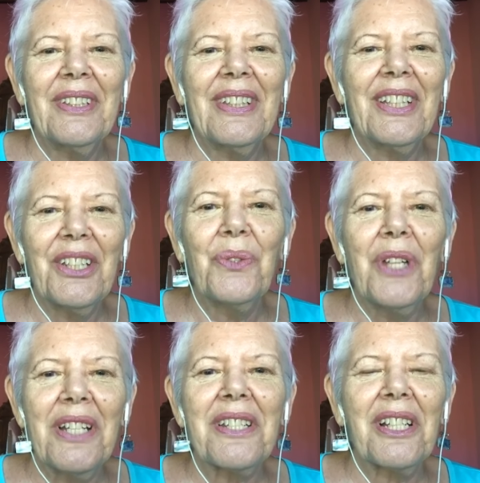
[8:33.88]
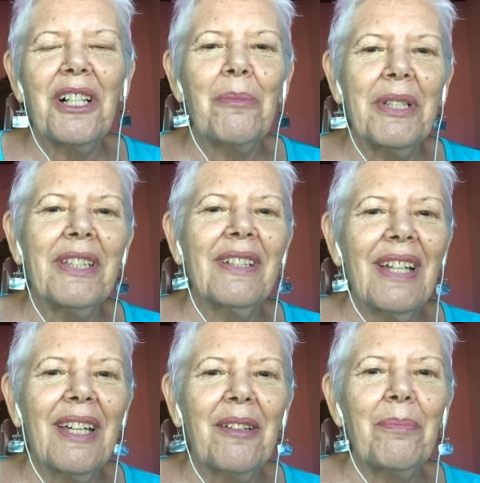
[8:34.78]
They know not to come,
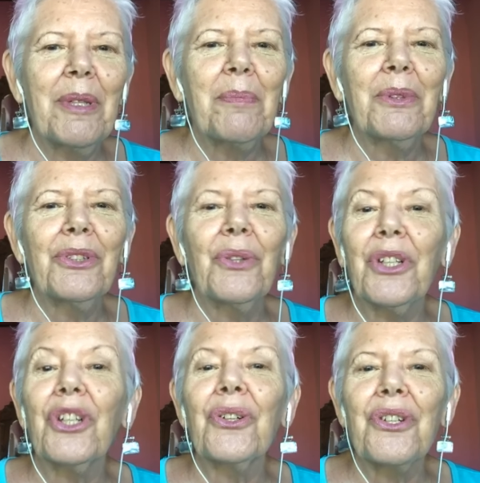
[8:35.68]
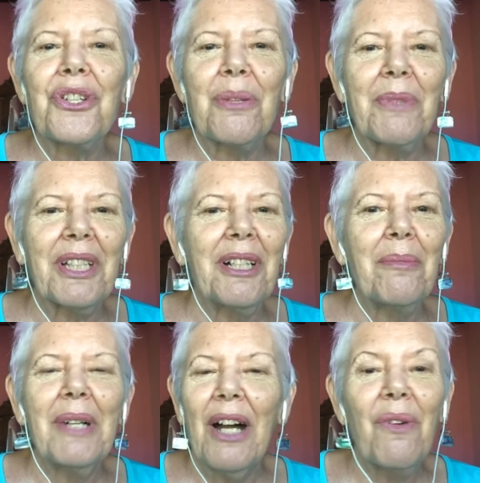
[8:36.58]
and people don't encourage them to
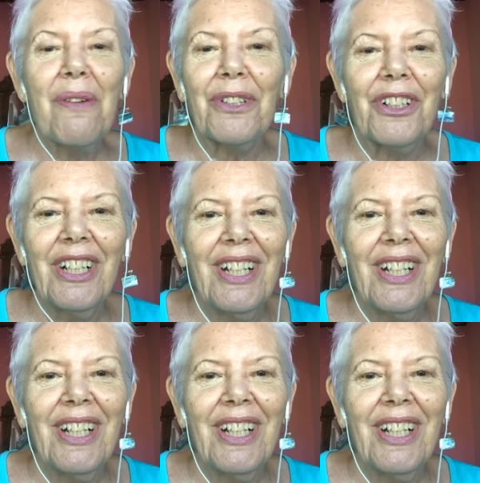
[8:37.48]
come. However,